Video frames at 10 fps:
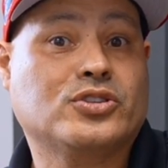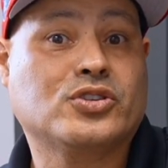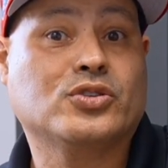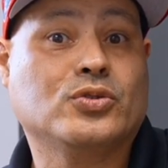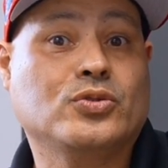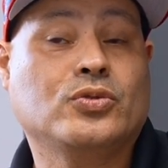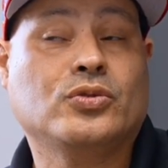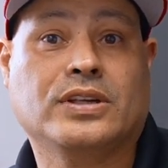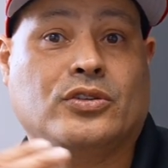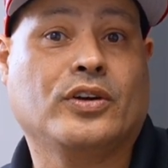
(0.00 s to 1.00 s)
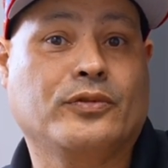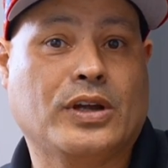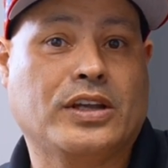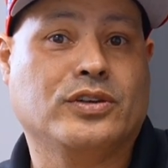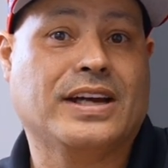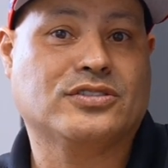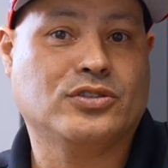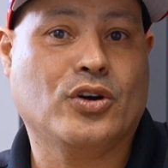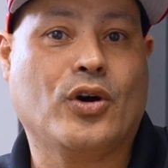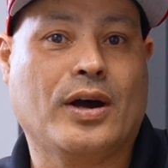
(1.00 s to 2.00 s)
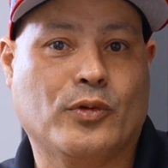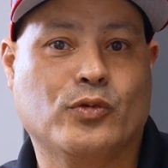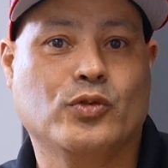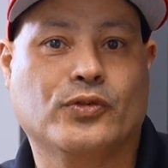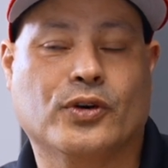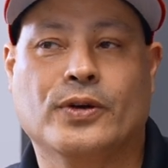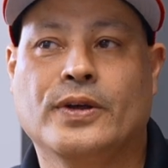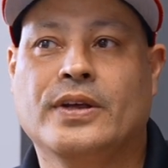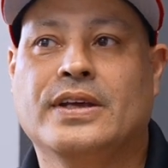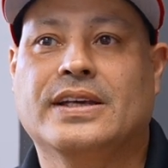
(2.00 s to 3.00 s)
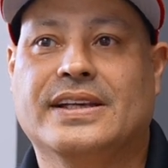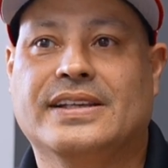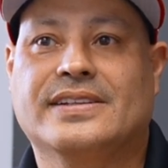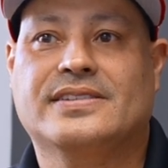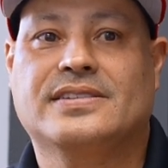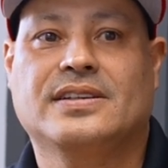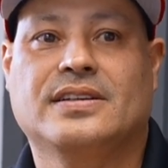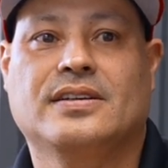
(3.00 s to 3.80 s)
two, you know, and you guys know I'm a roofer, is